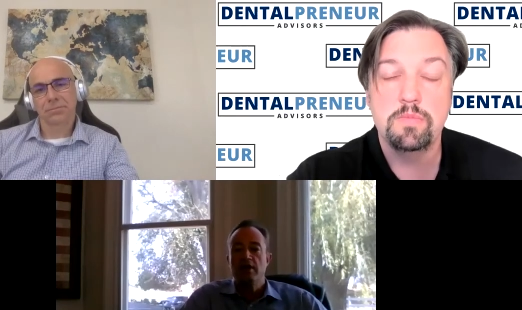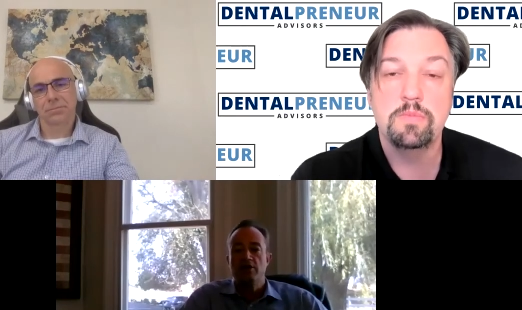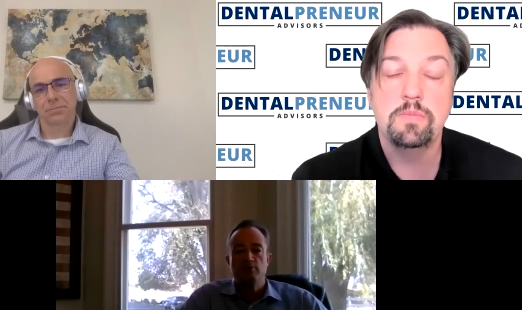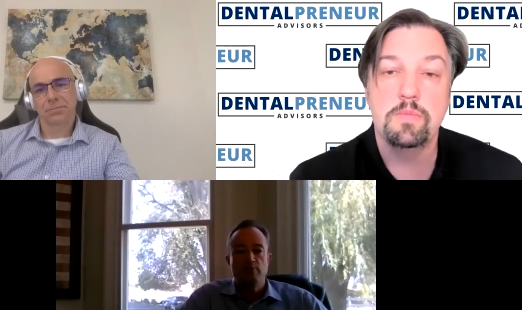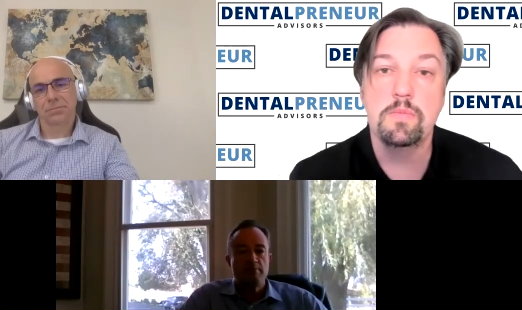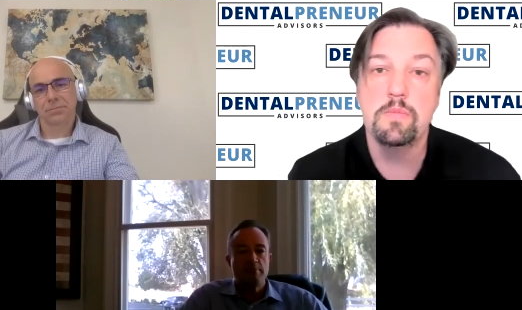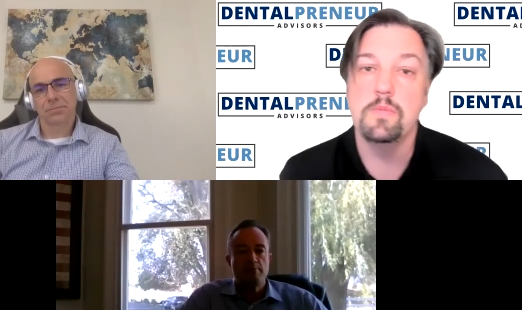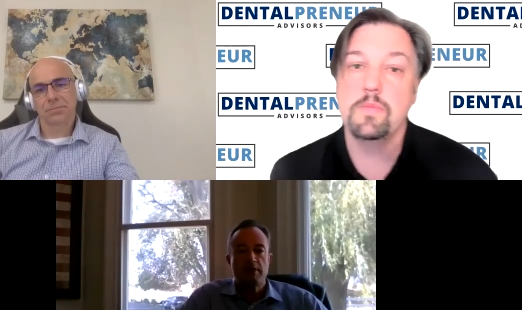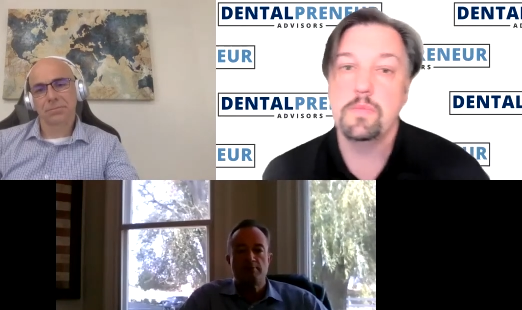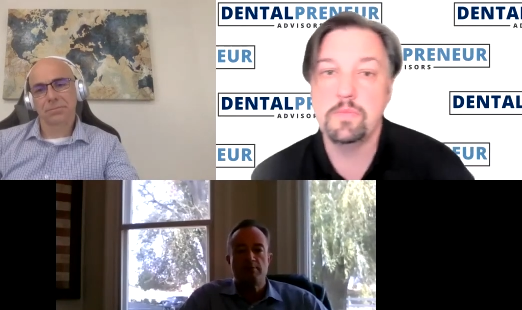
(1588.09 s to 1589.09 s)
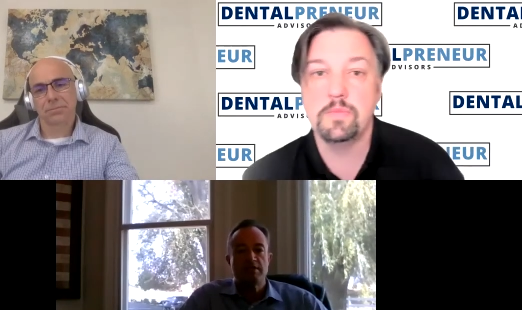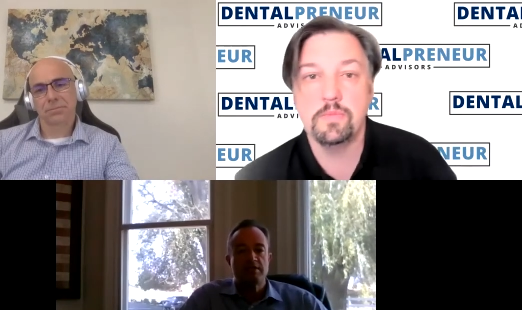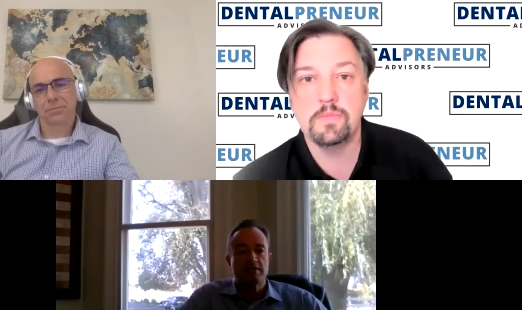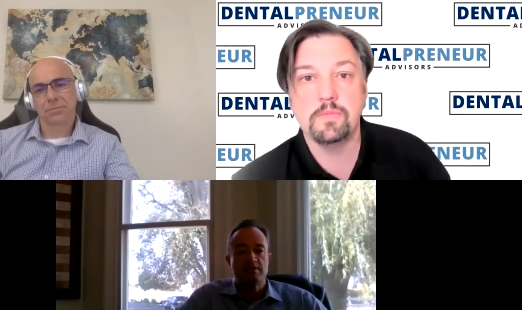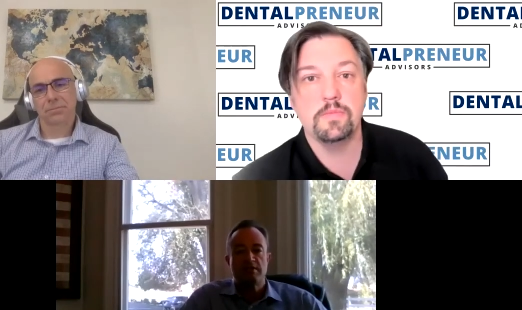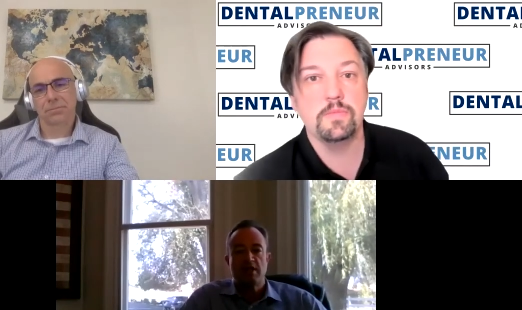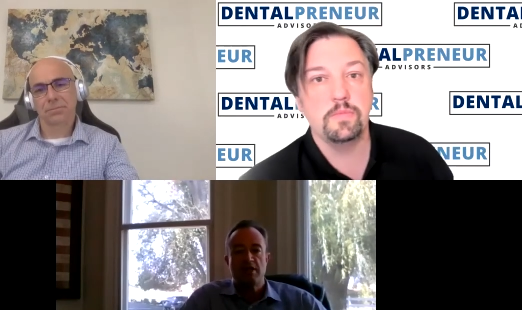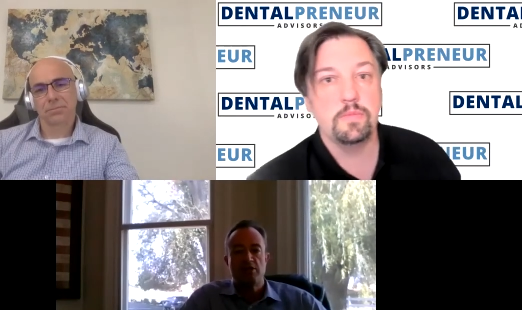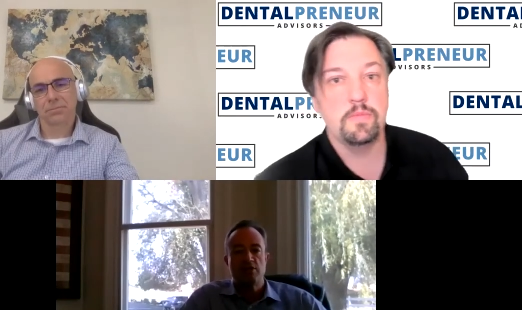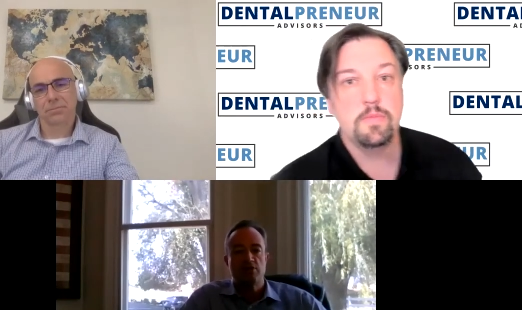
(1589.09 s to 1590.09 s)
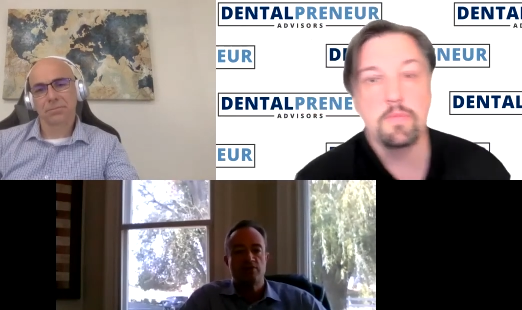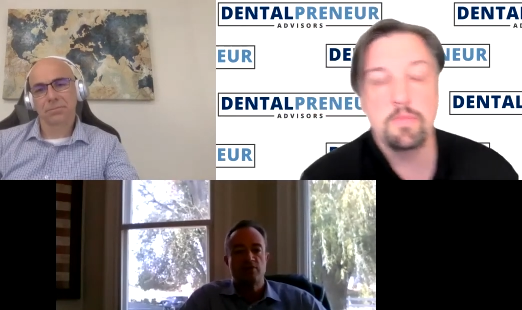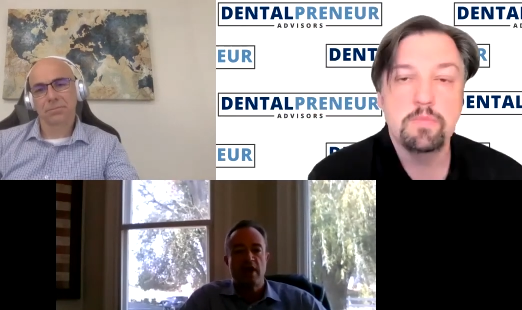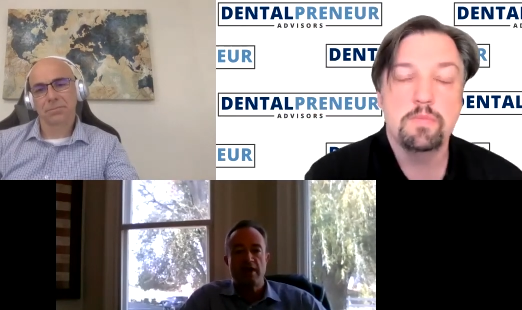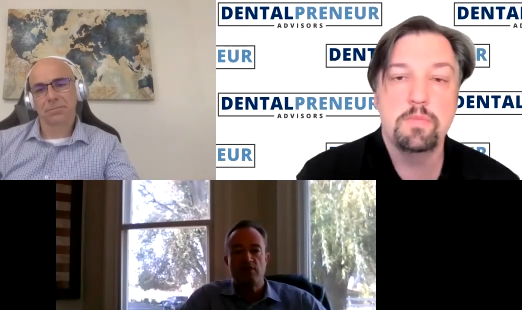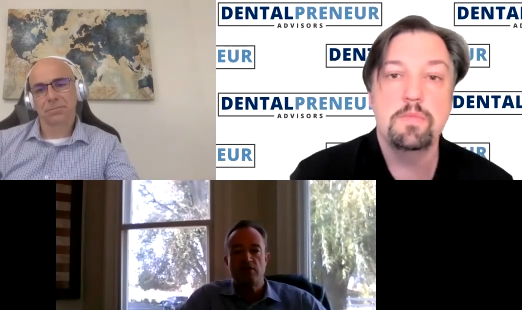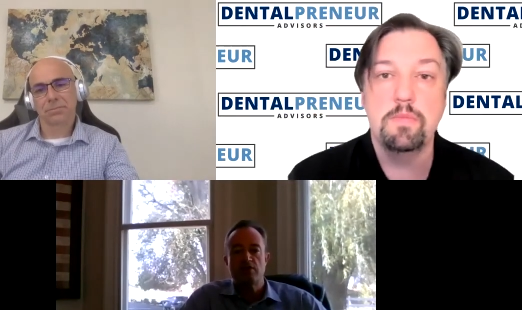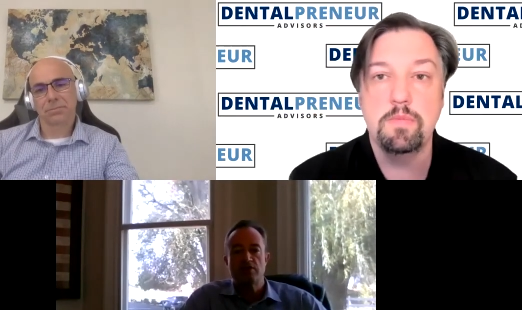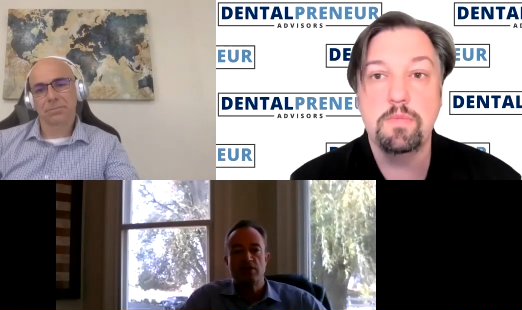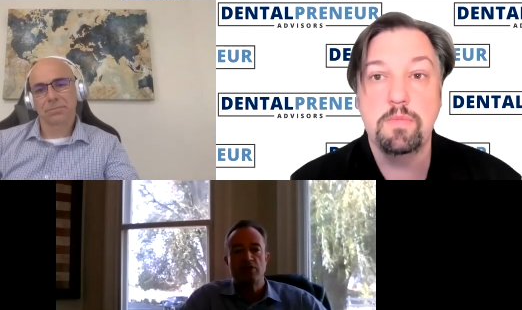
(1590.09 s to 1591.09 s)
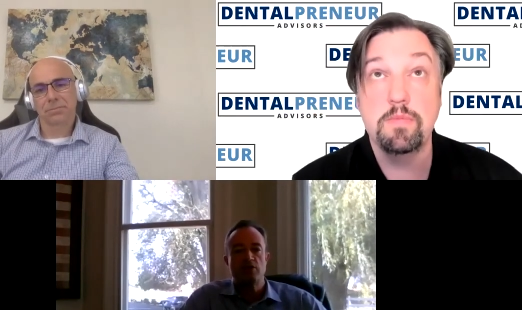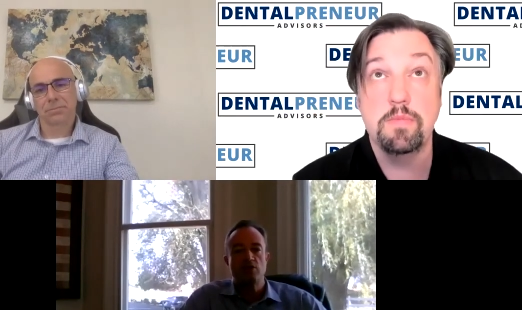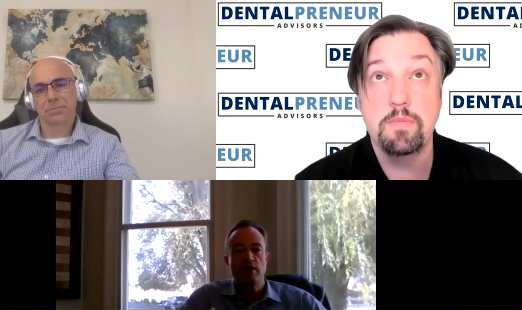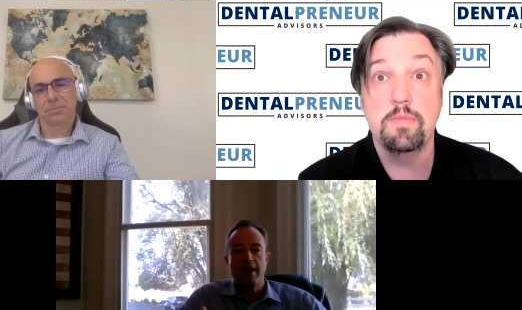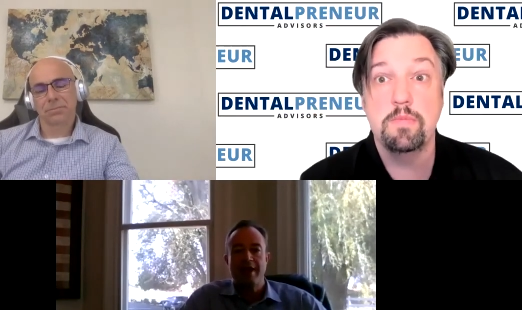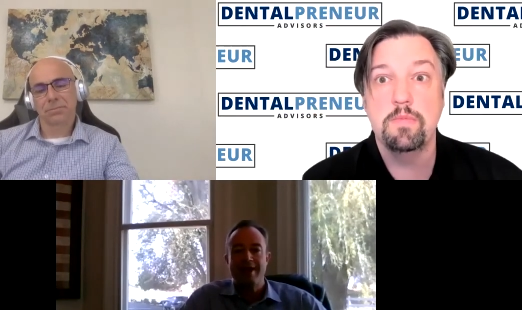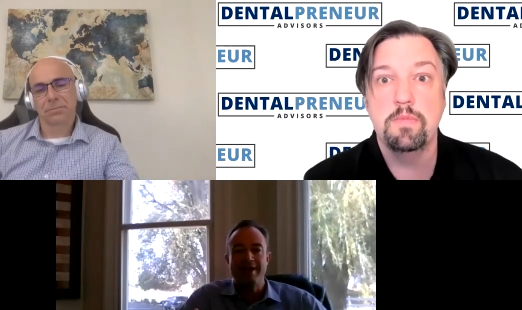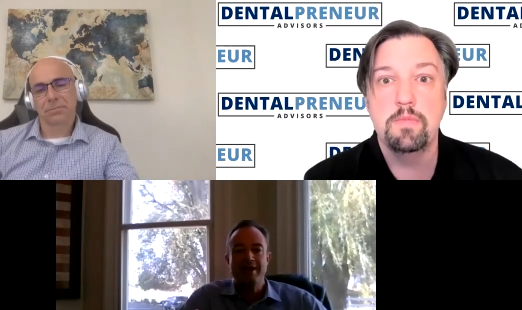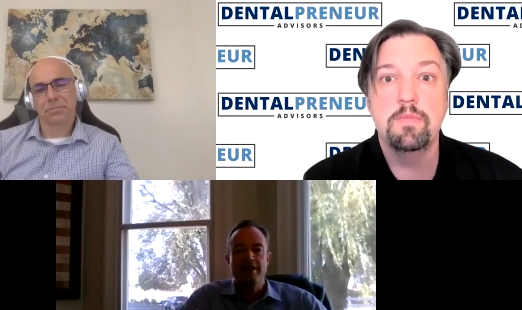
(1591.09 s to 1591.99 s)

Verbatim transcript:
Speaker 1: You've maybe been in business ten years, five years, and you're going, hey,